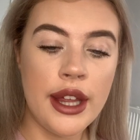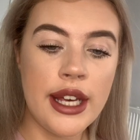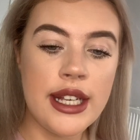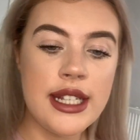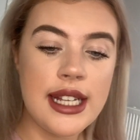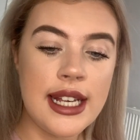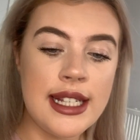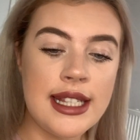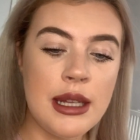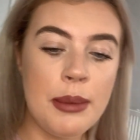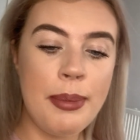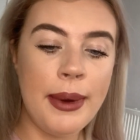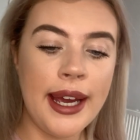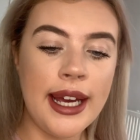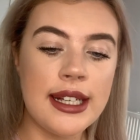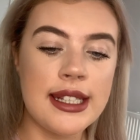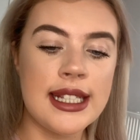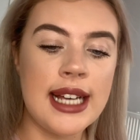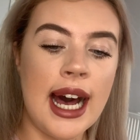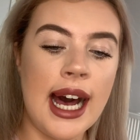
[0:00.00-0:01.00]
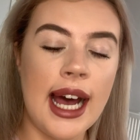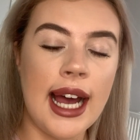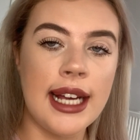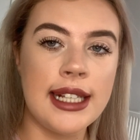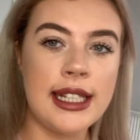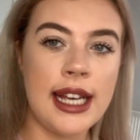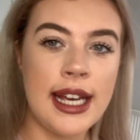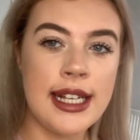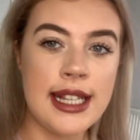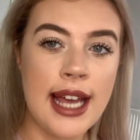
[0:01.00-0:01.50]
This is the bigger
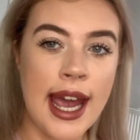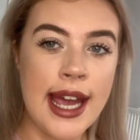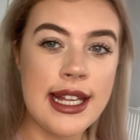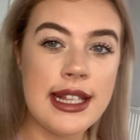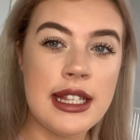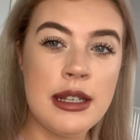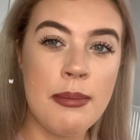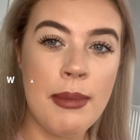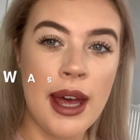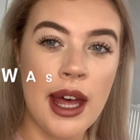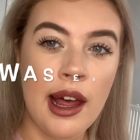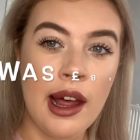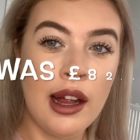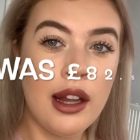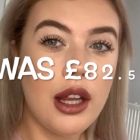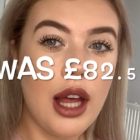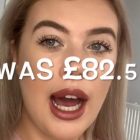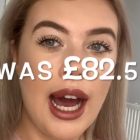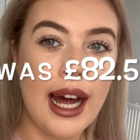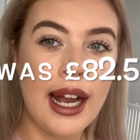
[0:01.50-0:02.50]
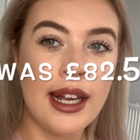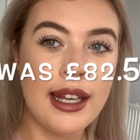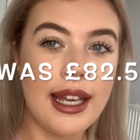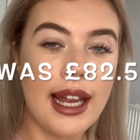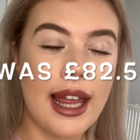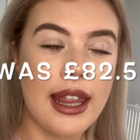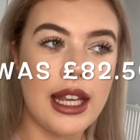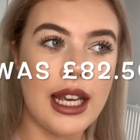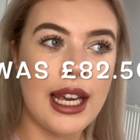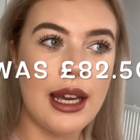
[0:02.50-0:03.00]
size. It is 80ml and
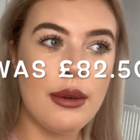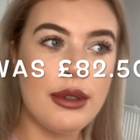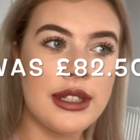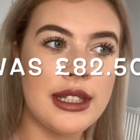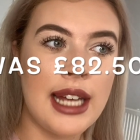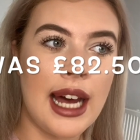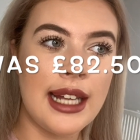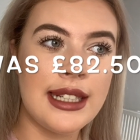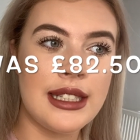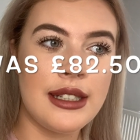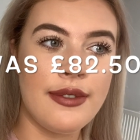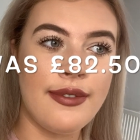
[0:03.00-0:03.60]
I think it was £95.